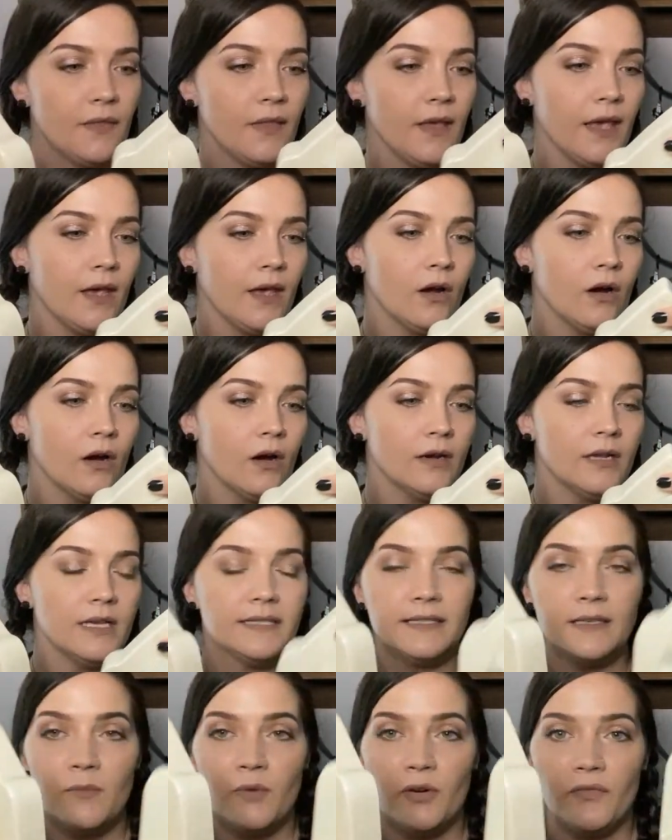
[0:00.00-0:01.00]
they are,
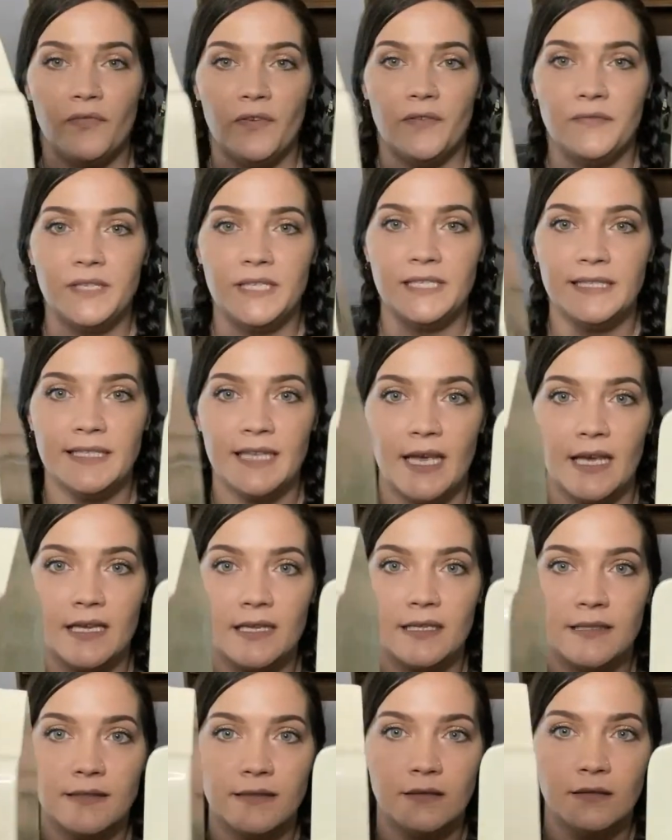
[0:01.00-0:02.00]
it's number
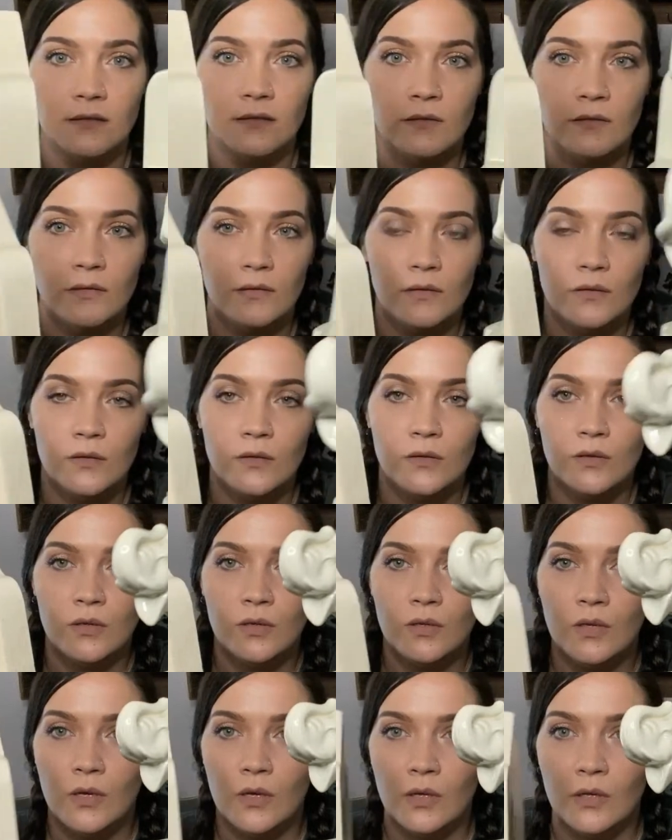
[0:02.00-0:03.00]
56.
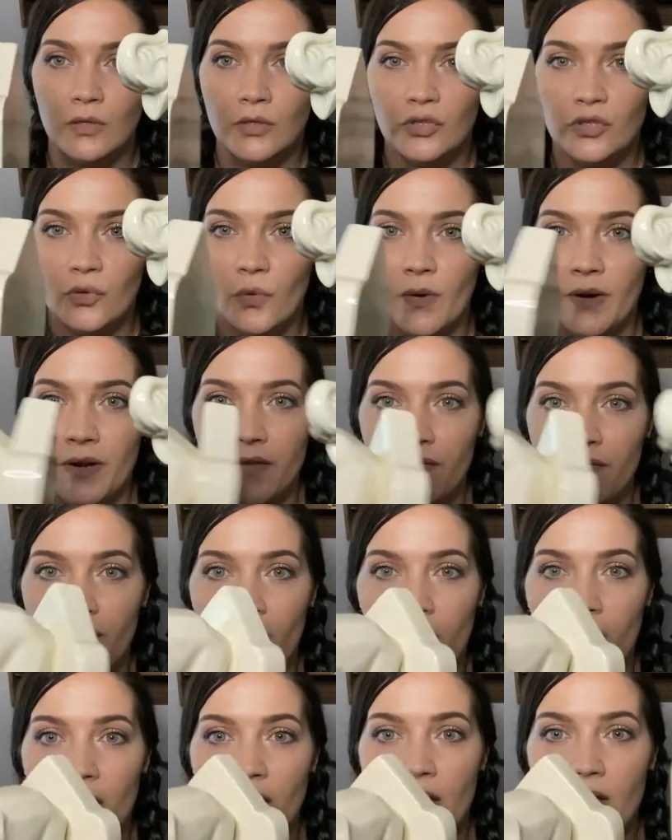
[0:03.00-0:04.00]

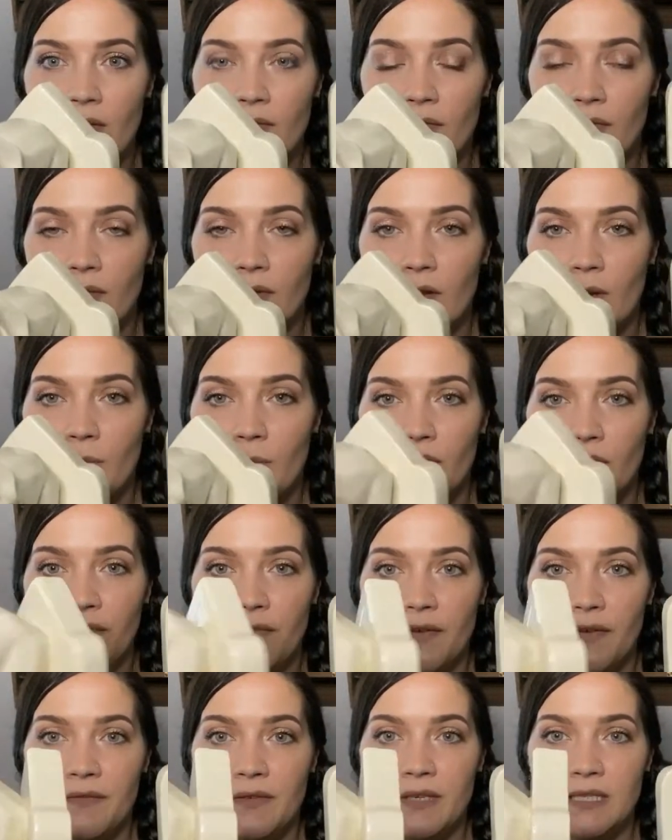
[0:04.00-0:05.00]
25, number
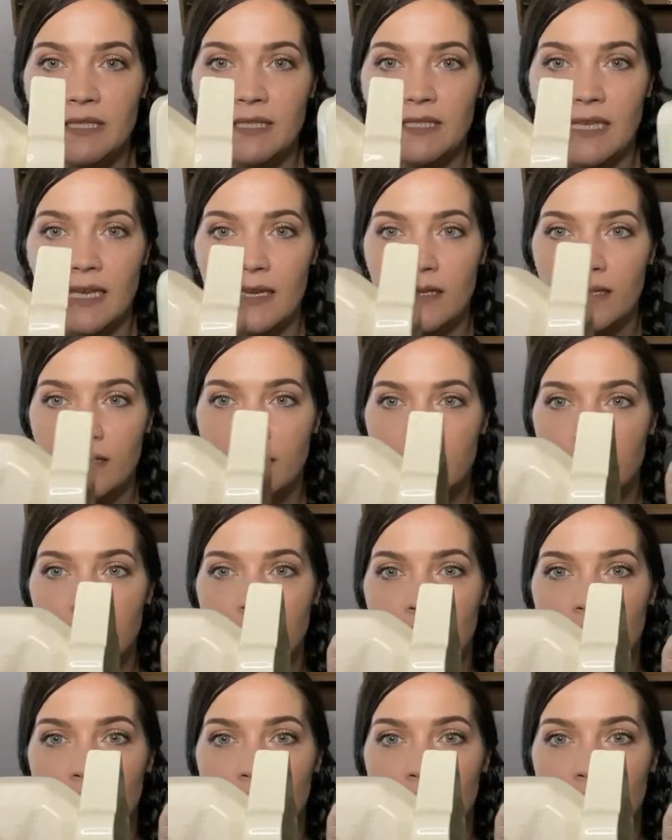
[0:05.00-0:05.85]
56.